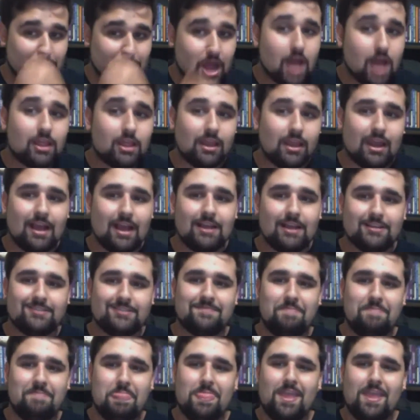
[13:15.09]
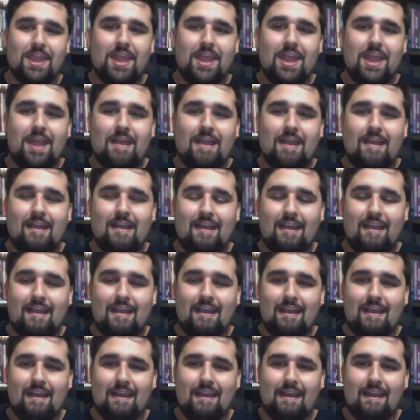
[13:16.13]
colonize.
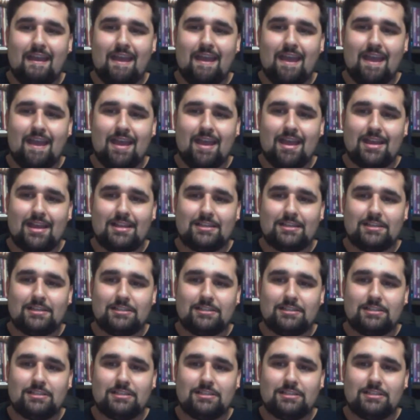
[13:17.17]
And